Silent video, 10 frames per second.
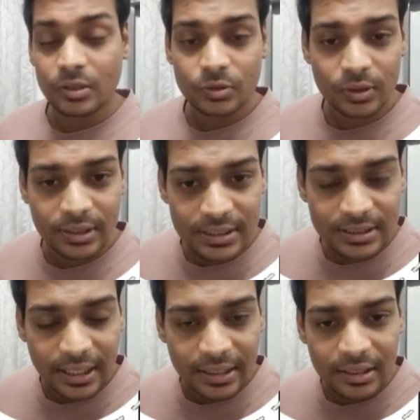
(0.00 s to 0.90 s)
So this
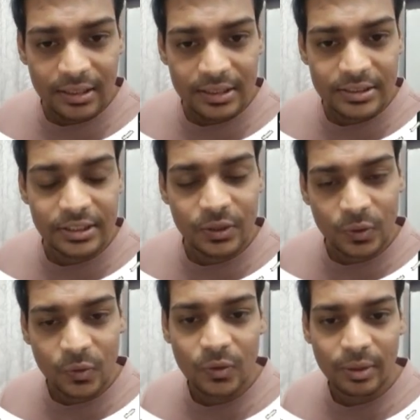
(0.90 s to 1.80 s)
cycle is the
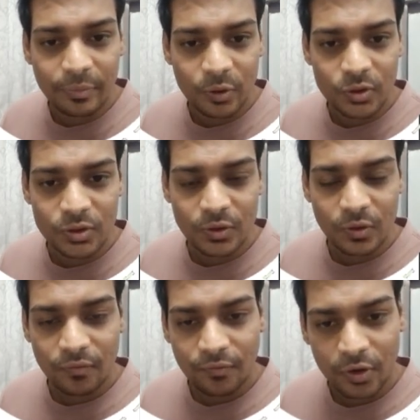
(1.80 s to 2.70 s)
core approach
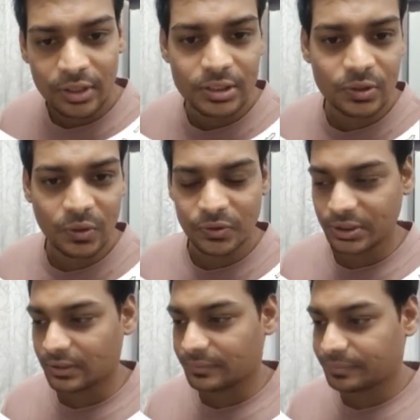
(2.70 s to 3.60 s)
for this
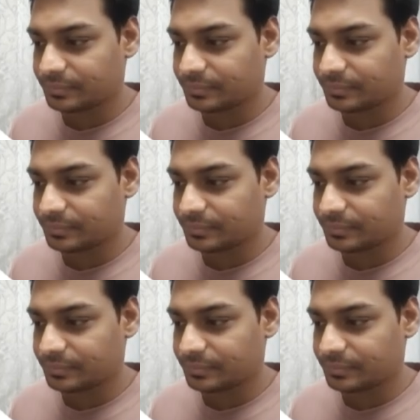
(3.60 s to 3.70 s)
solution.